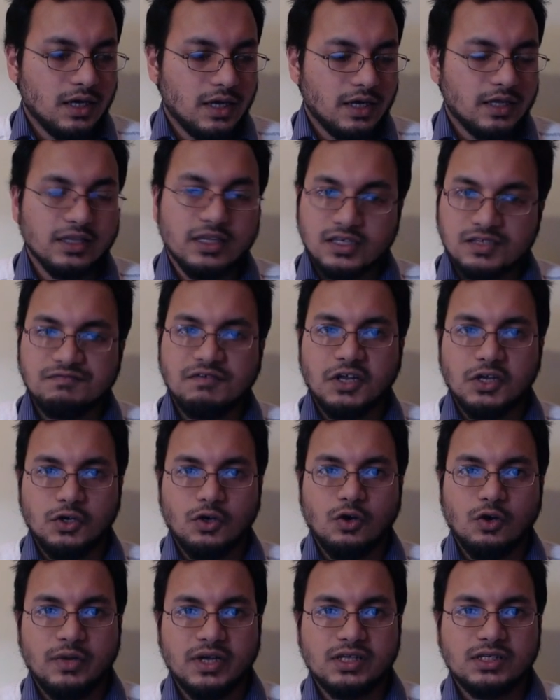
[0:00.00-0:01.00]
in this
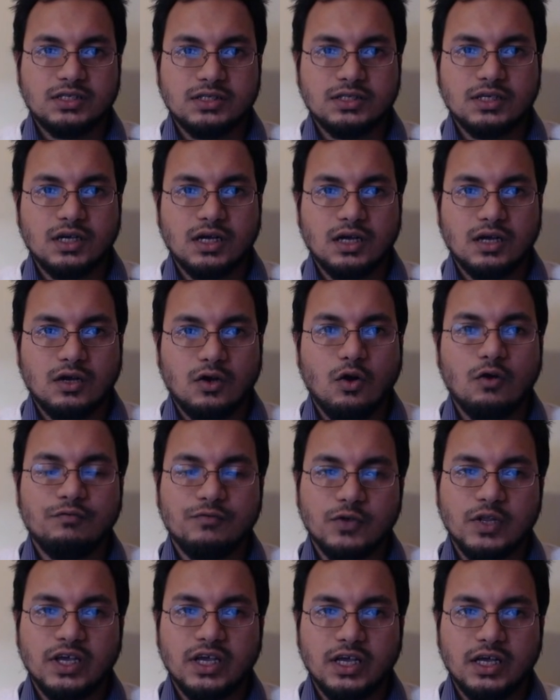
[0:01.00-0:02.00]
video, but
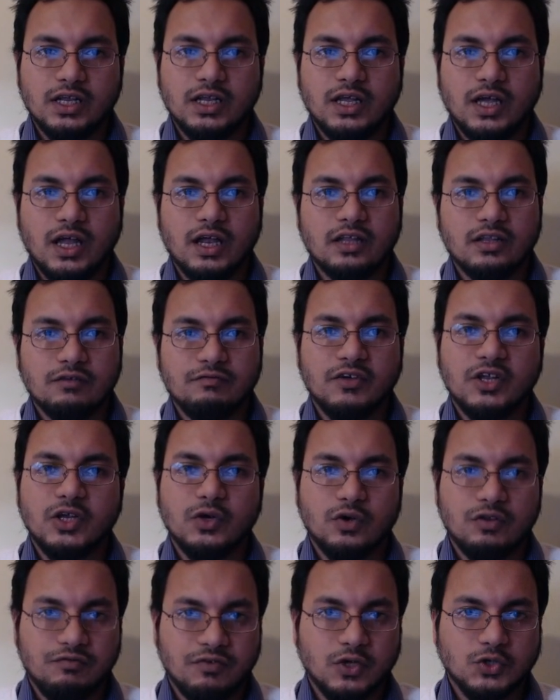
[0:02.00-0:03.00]
hopefully in another
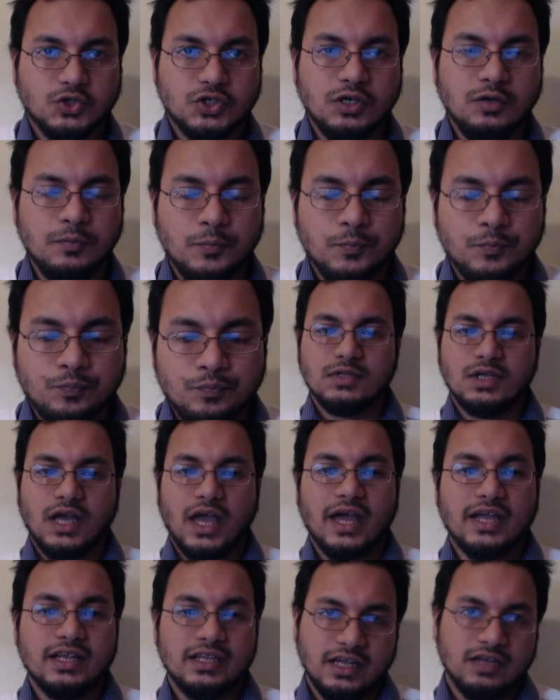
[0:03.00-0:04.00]
video in future.
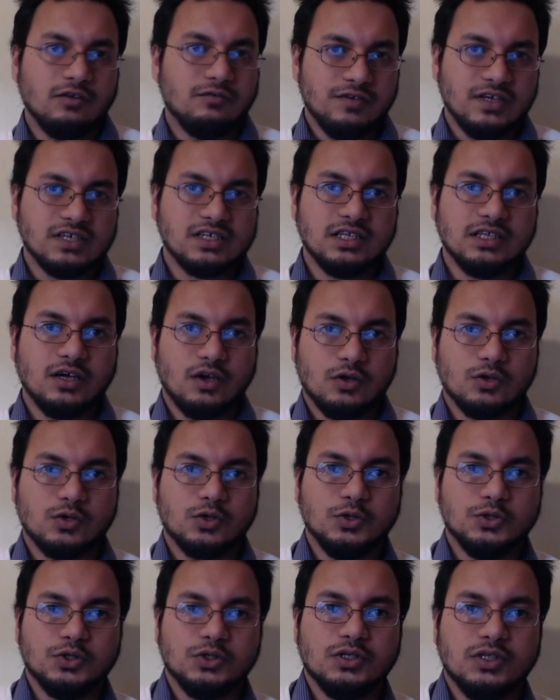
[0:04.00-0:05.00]
And then obviously the
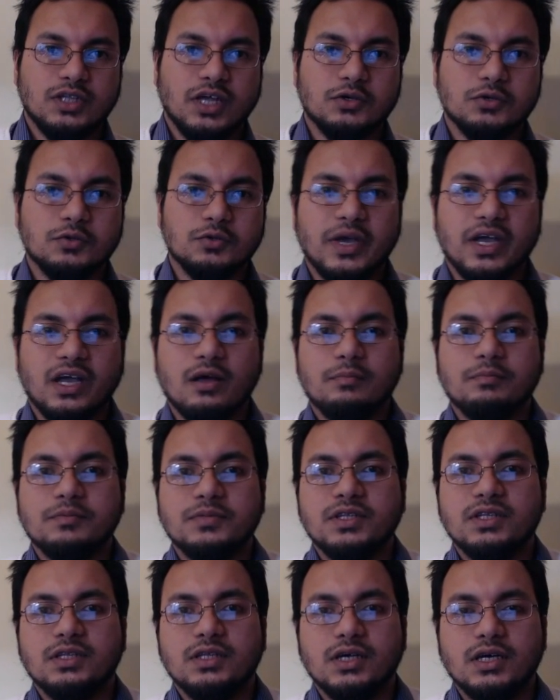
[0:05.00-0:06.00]
conclusion that would make
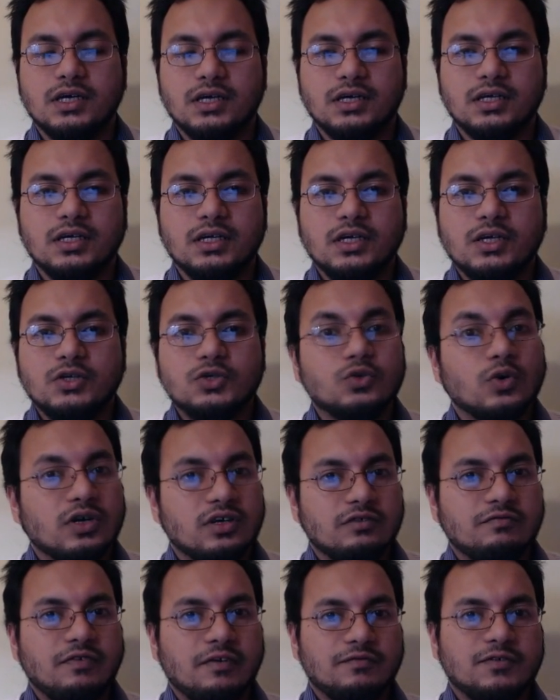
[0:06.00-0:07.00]
up the
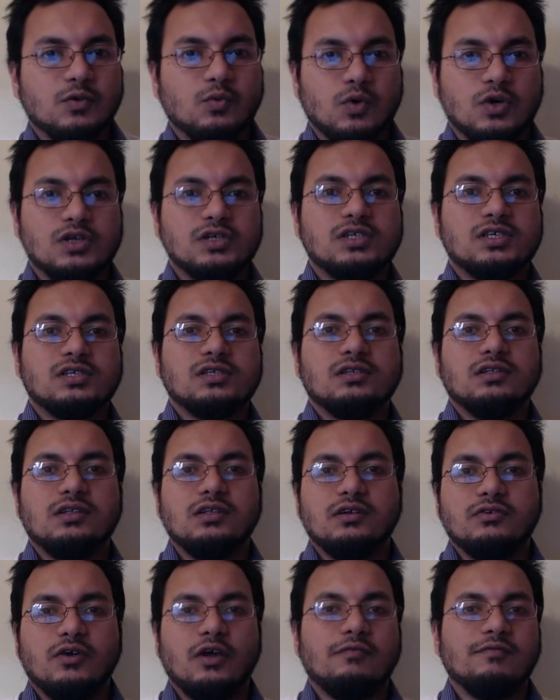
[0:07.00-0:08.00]
250 words,
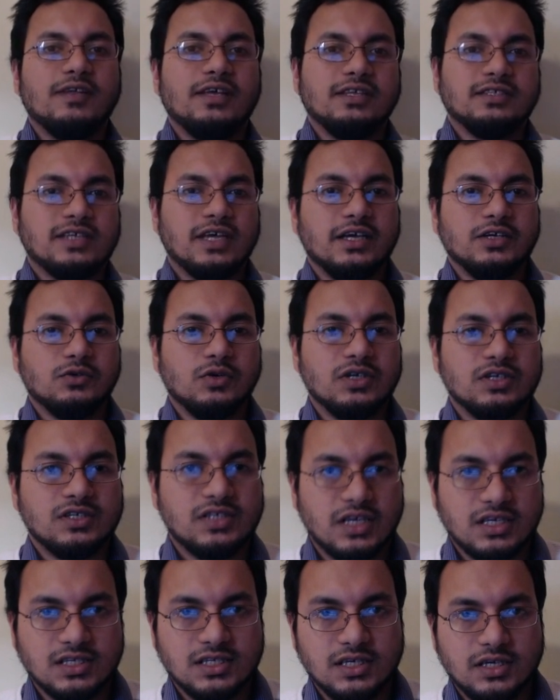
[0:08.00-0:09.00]
or roughly say
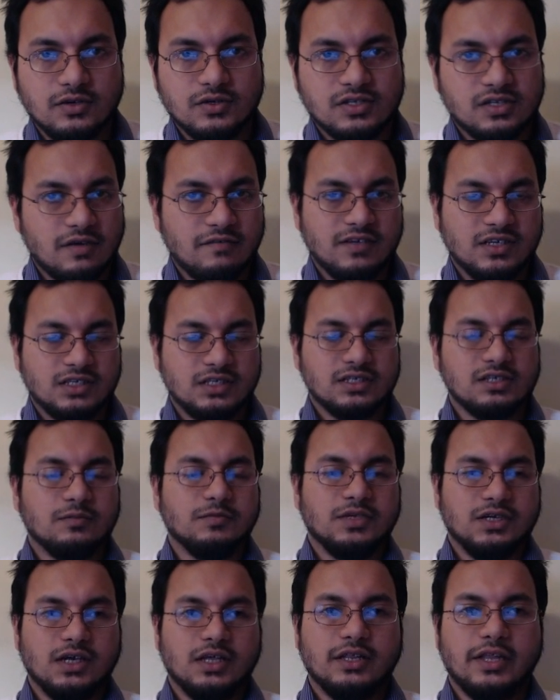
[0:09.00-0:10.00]
260 or 70,
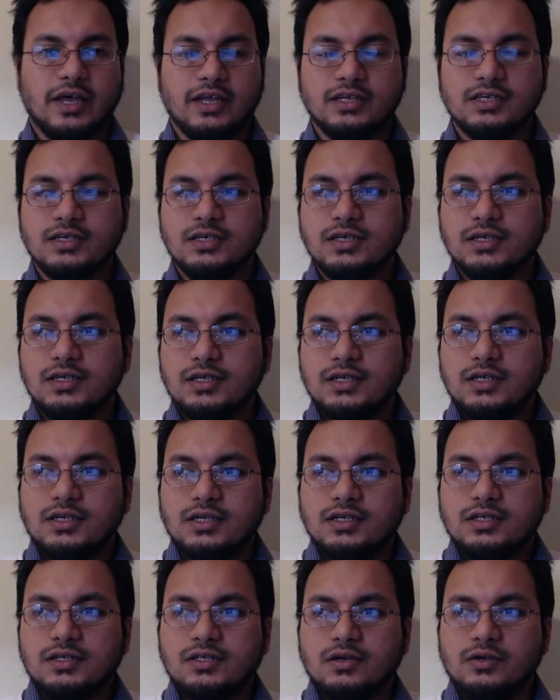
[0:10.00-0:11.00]
something like that.
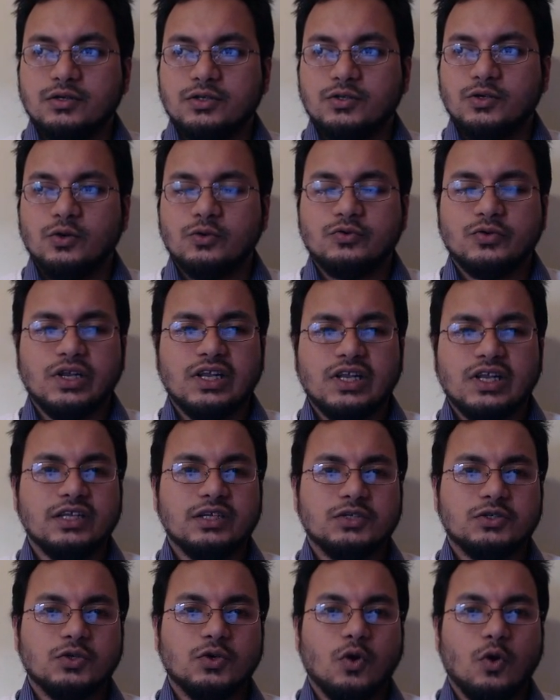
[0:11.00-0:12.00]
So you don't really
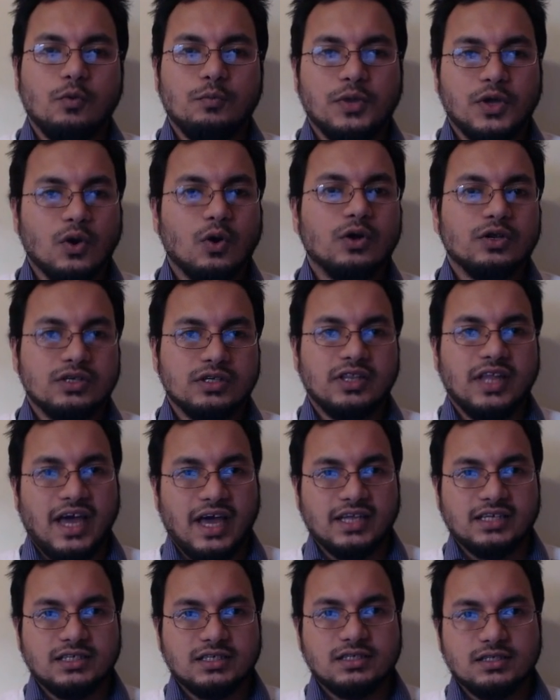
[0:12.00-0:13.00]
need to go beyond
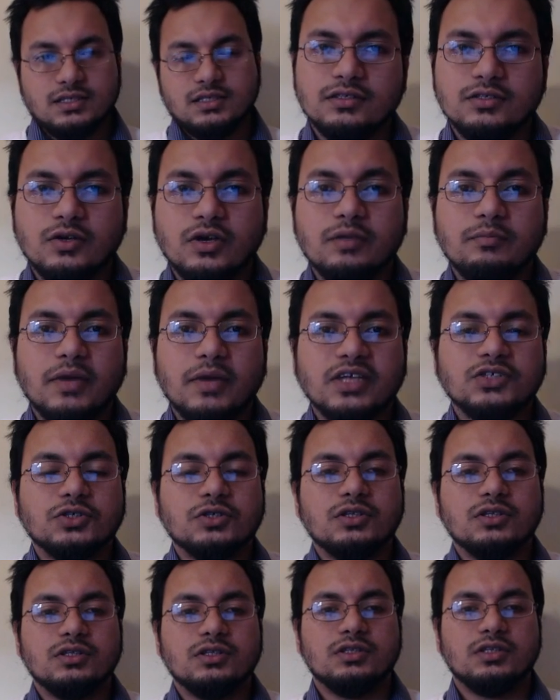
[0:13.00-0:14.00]
that. You can
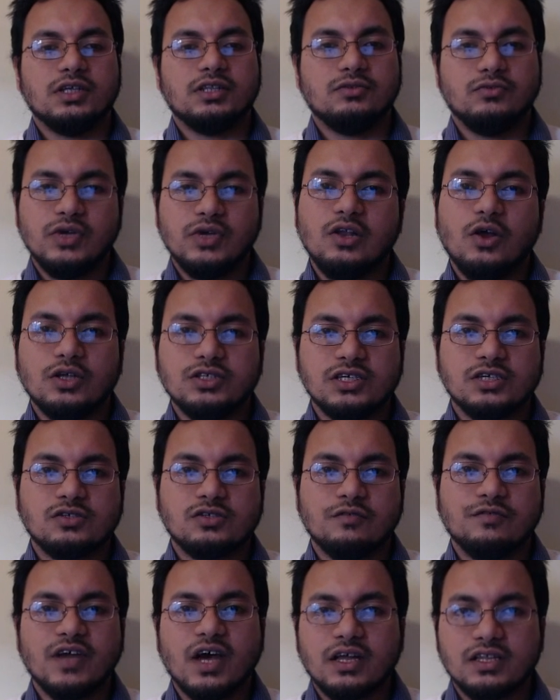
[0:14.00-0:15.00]
mention the three
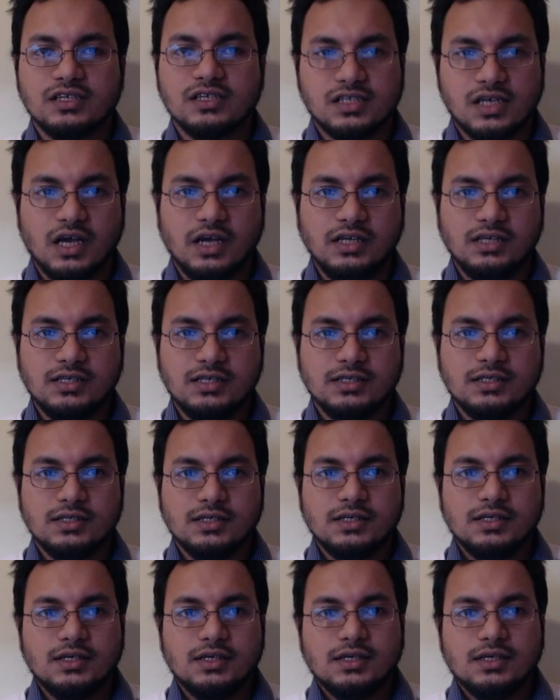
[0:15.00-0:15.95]
logics of the other side